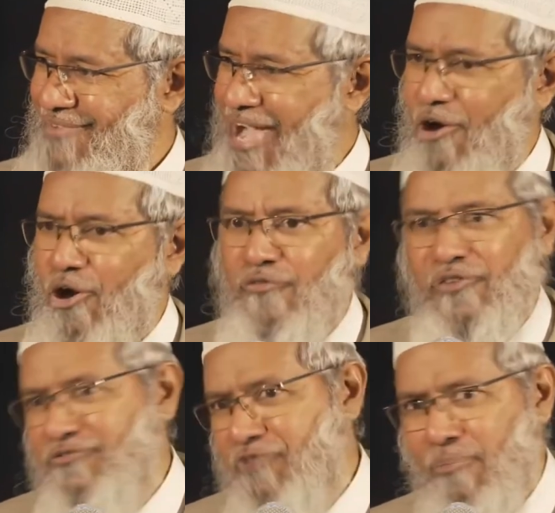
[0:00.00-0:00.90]
I got
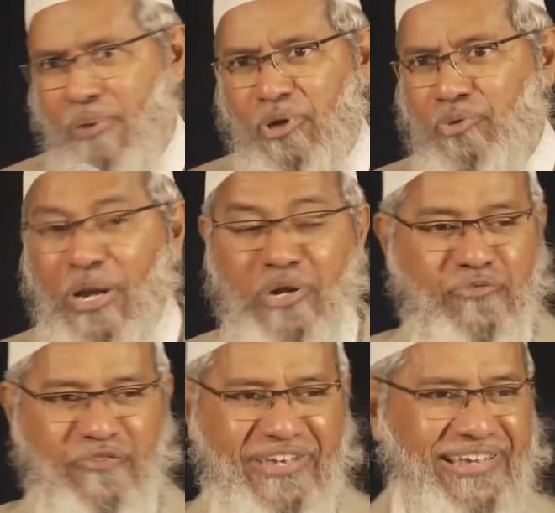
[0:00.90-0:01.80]
offers from about 12 to
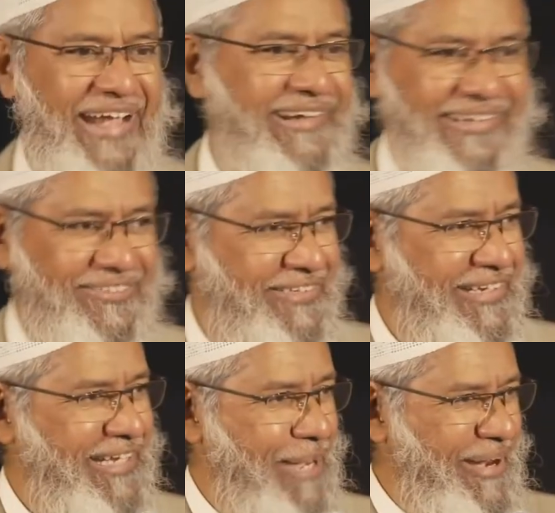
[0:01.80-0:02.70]
15 countries.
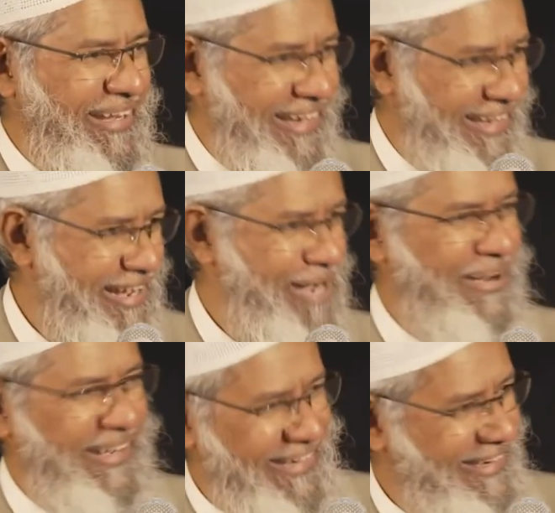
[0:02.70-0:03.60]
Come and stay here, come
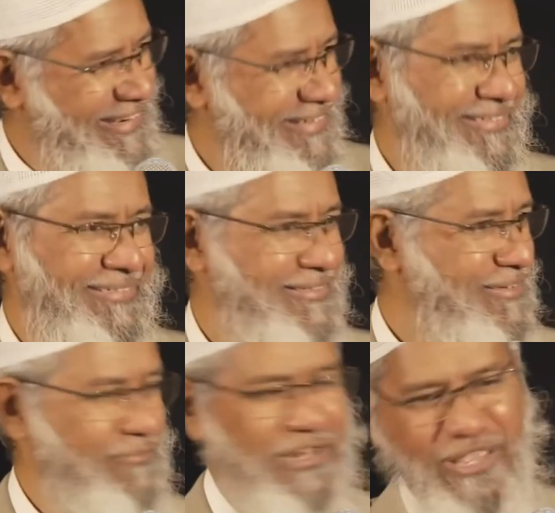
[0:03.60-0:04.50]
and stay here. We'll